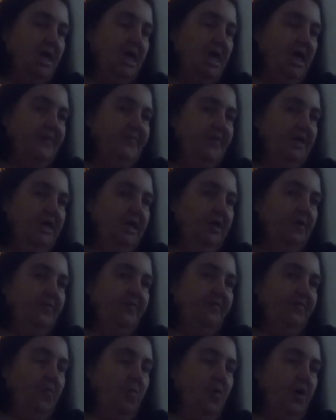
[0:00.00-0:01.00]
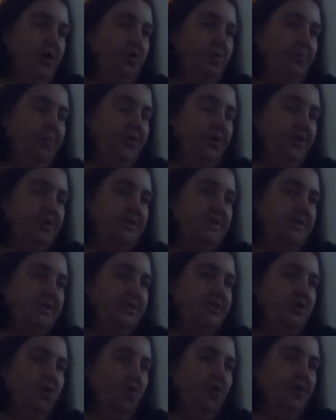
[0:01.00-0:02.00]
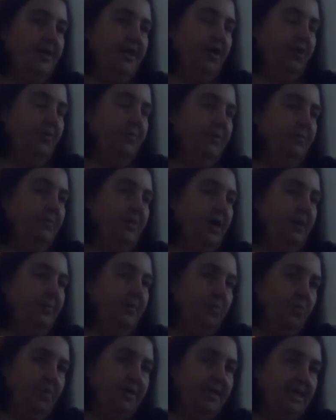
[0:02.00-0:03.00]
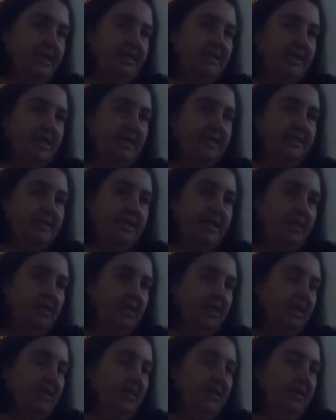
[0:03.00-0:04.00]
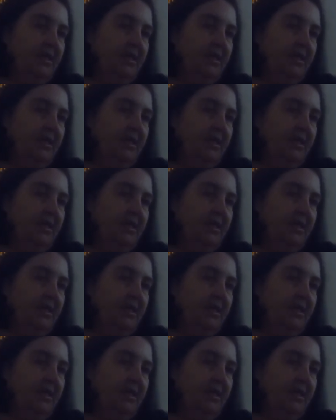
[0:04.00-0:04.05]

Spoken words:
having a little bit of a Michael Persinger's God help it moment where they started seeing,